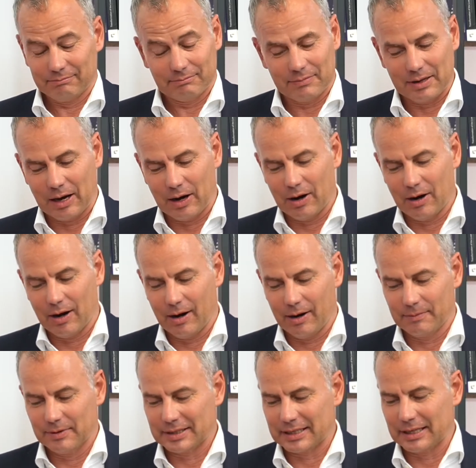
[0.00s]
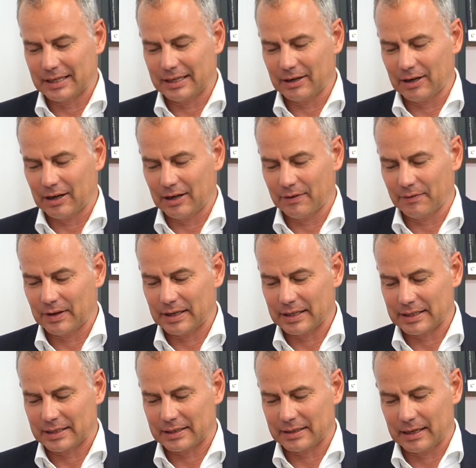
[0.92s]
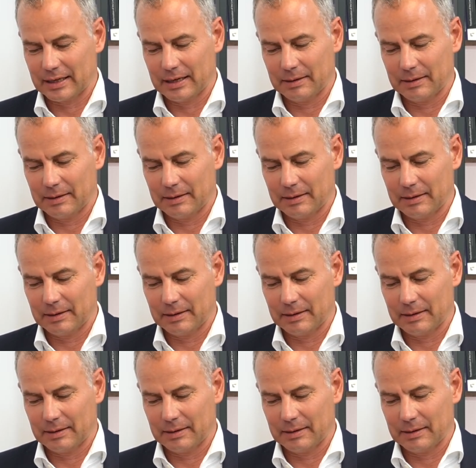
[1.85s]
yeah, obviously all of this